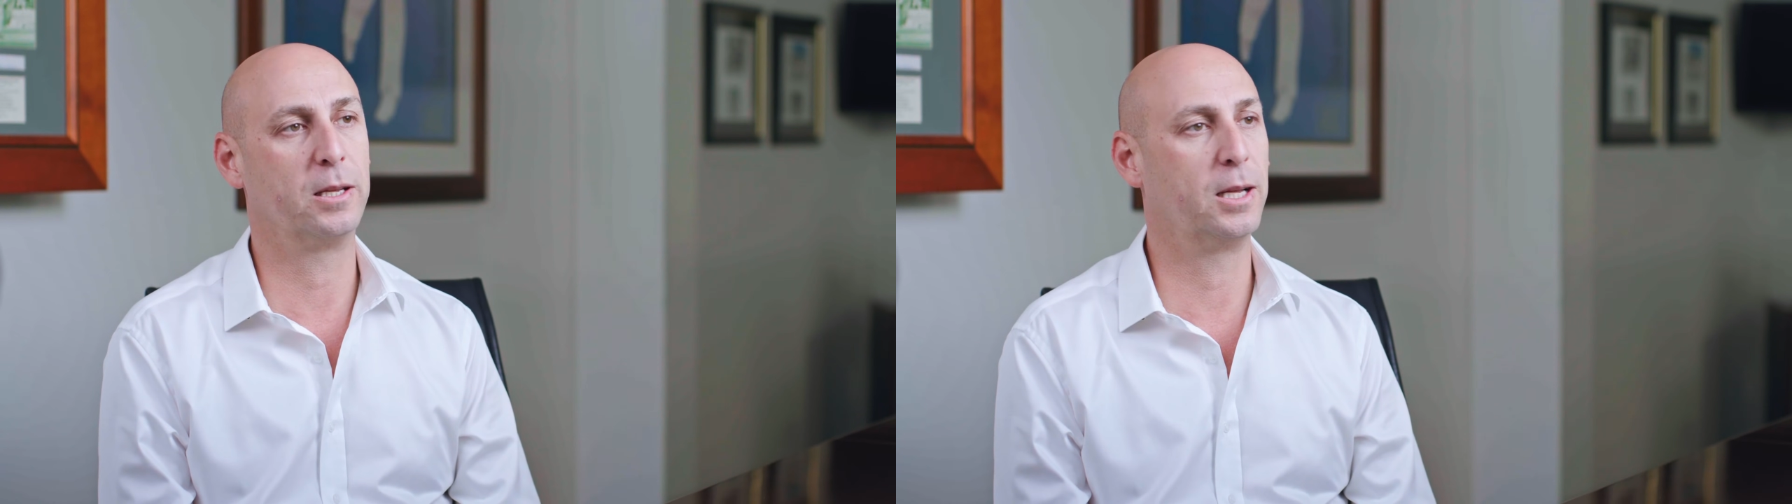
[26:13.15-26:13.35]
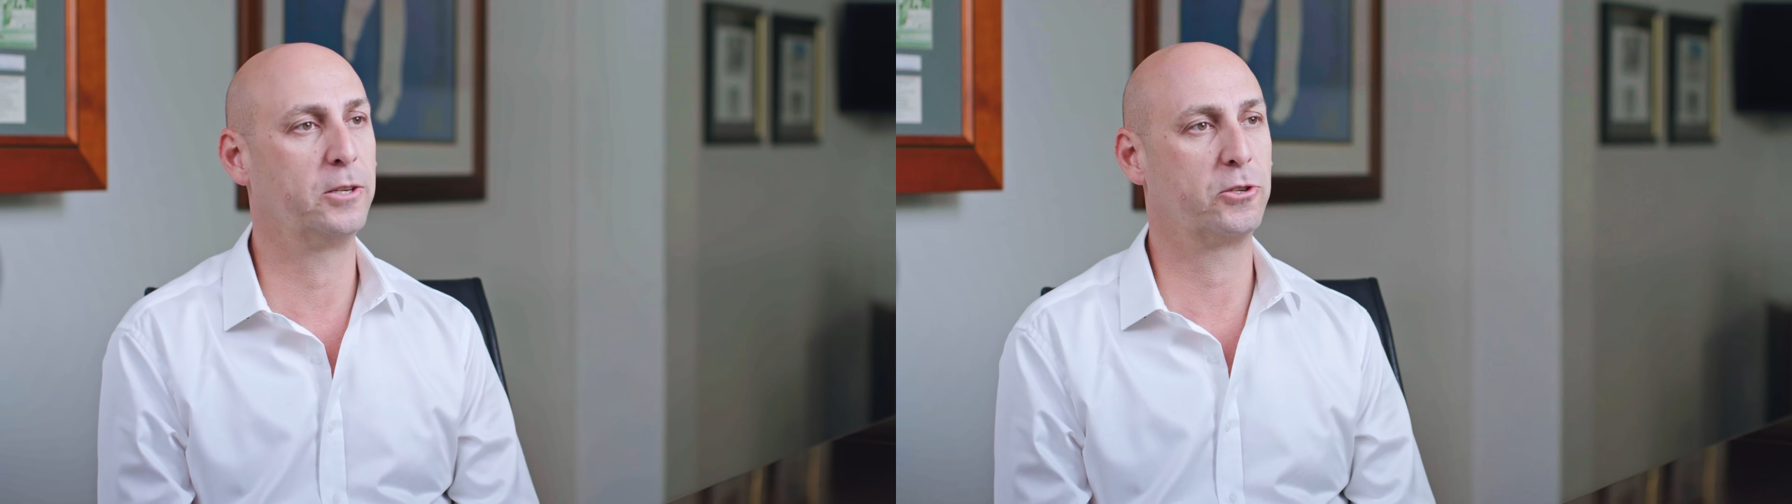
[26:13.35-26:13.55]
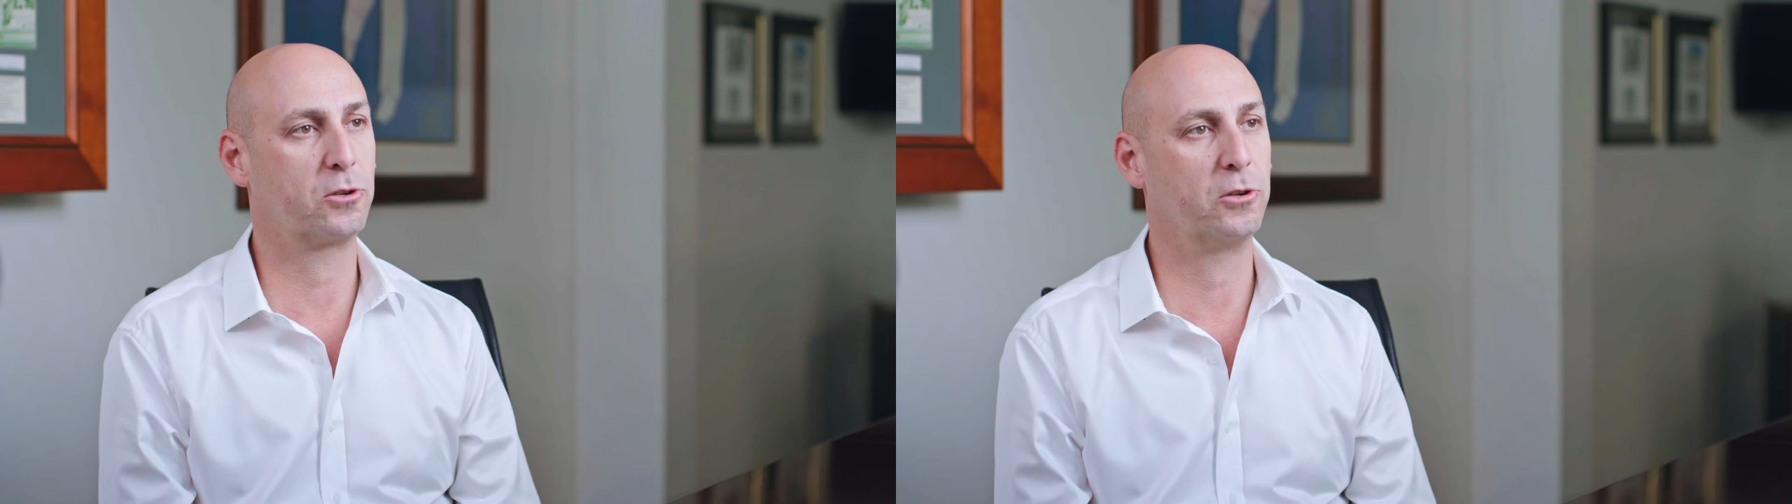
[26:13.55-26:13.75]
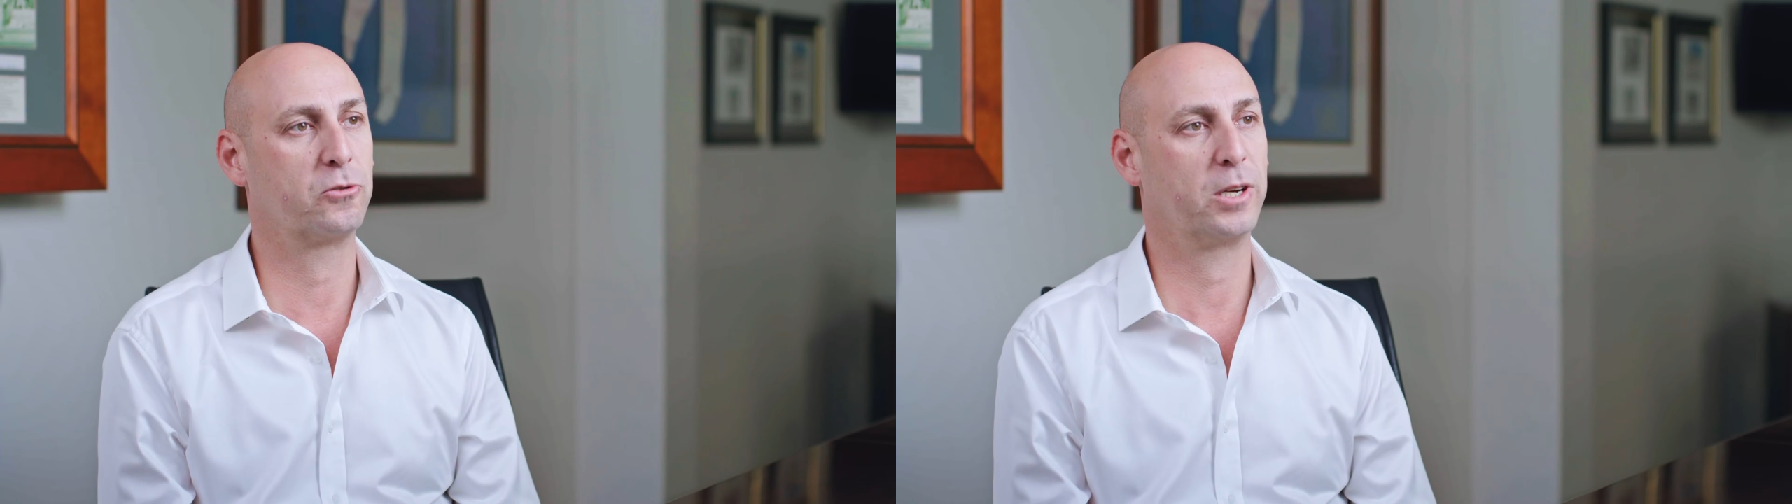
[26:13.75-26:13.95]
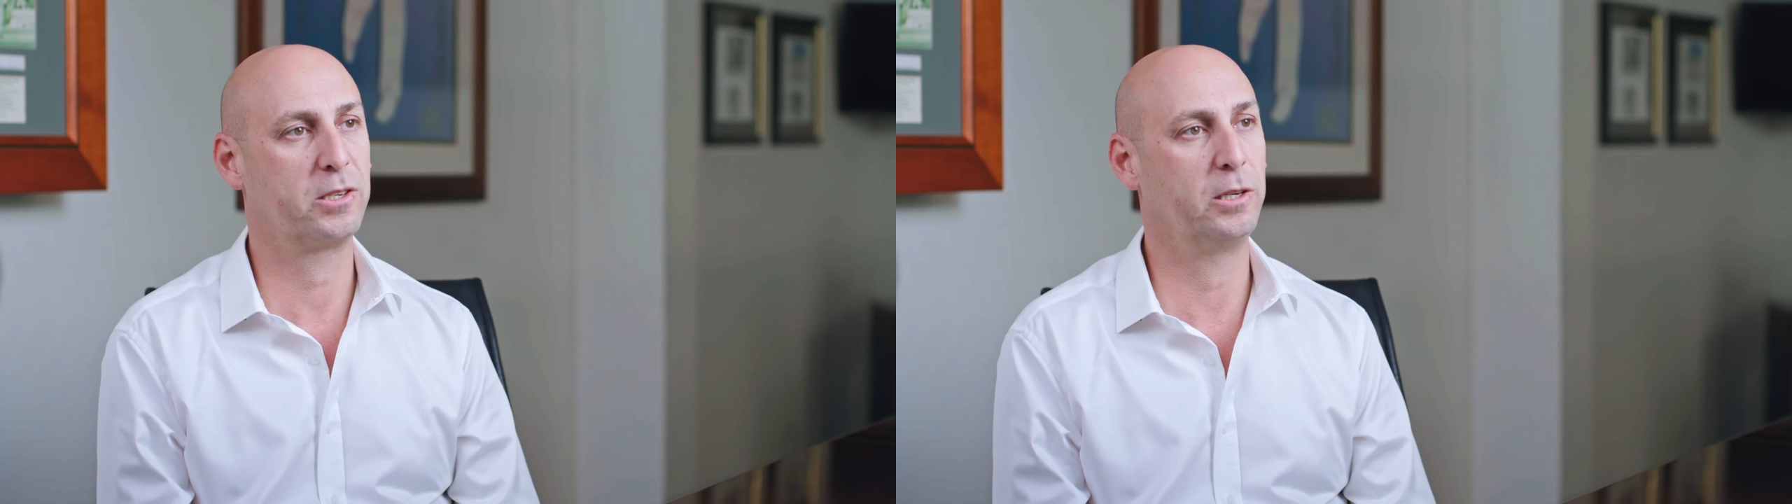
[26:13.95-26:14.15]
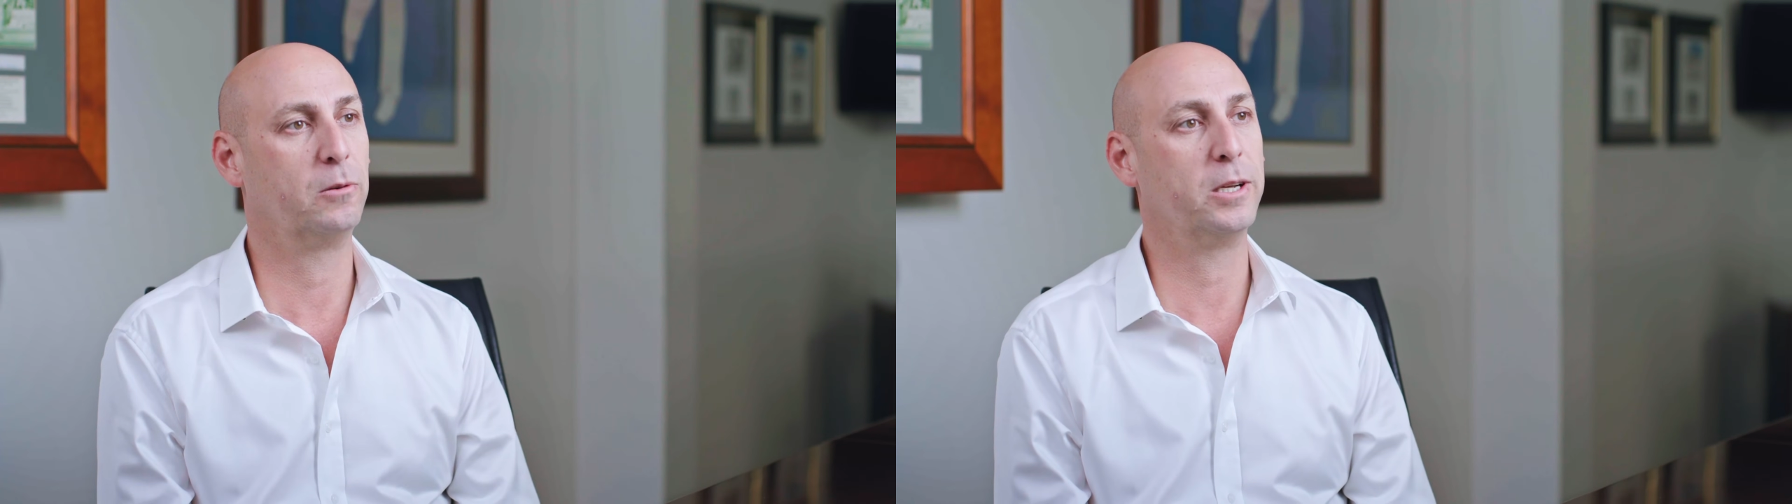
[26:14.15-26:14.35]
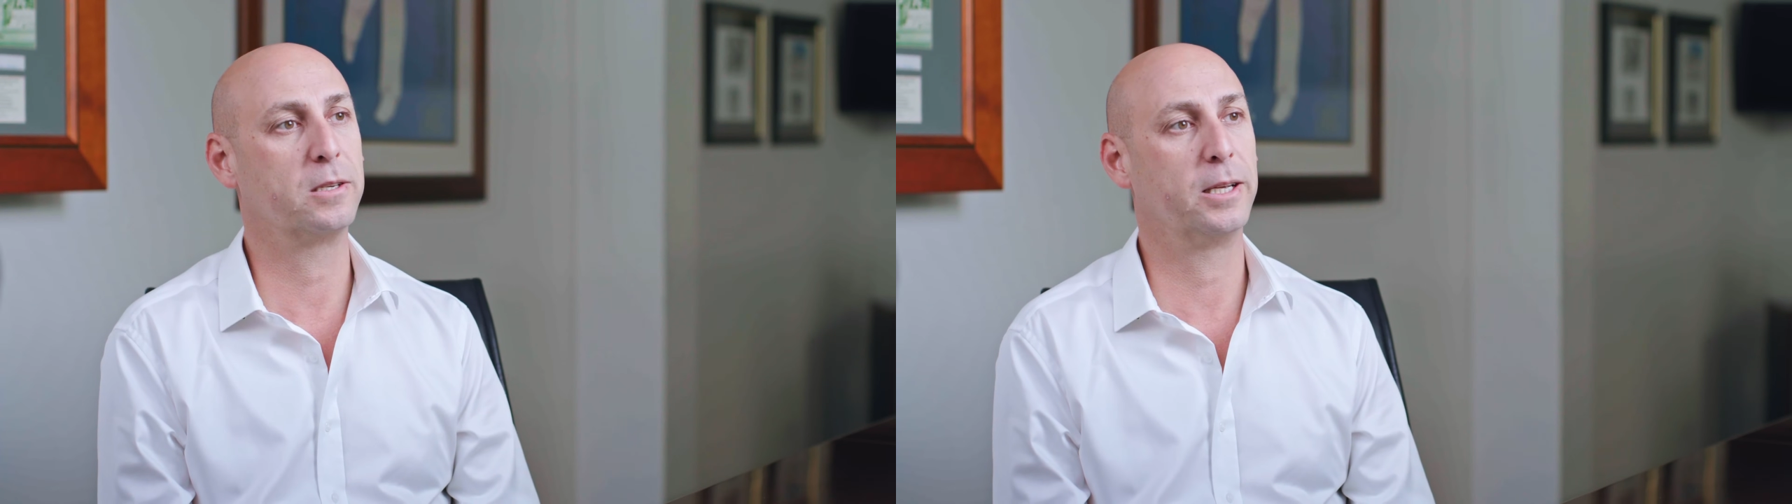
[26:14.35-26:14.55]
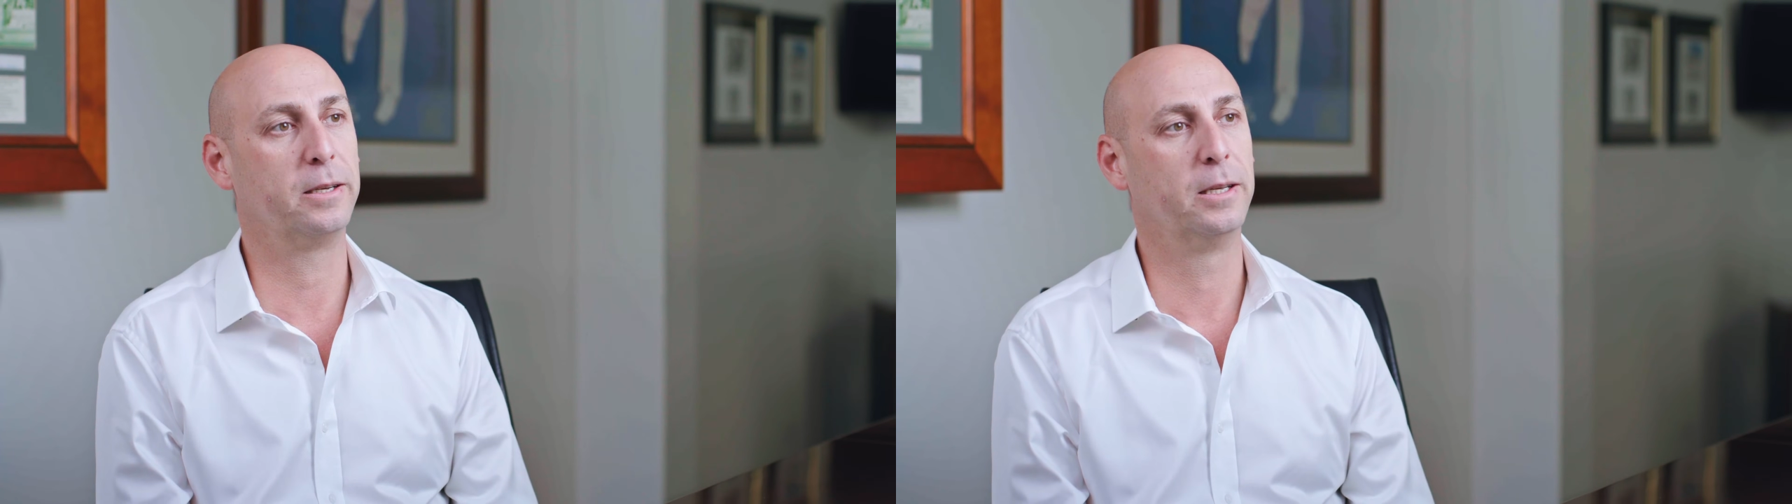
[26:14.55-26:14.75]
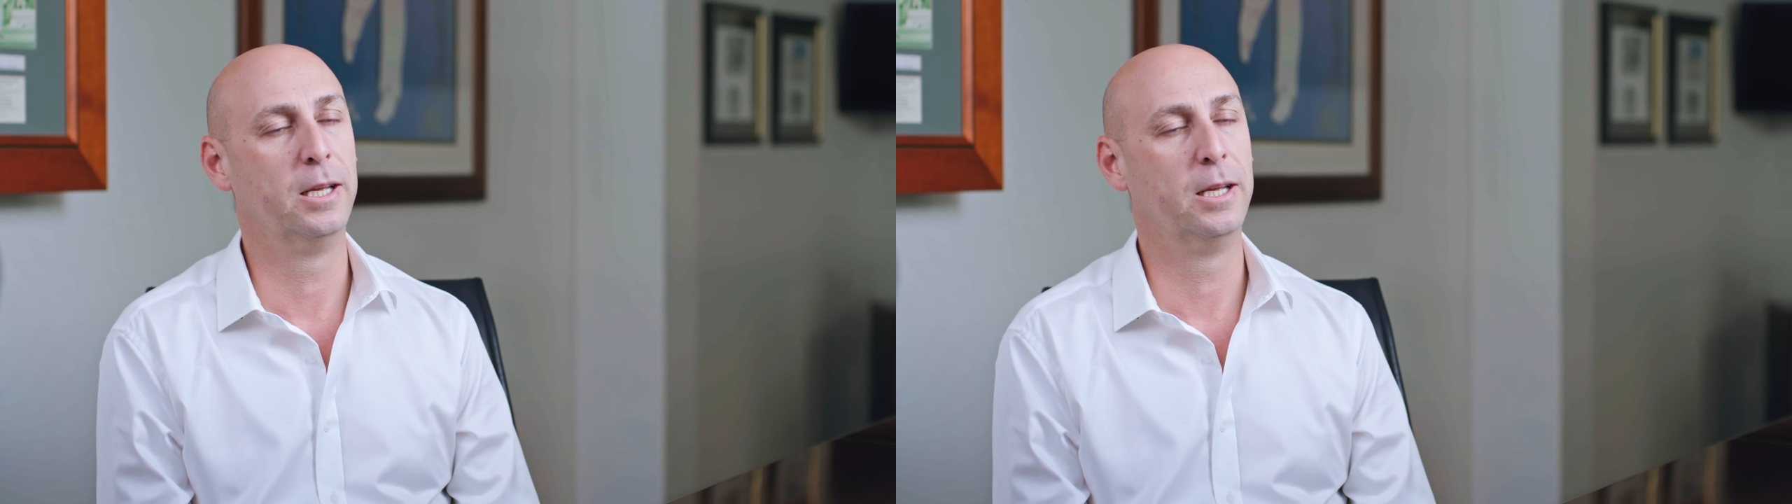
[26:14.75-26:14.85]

the largest contracts in Queensland.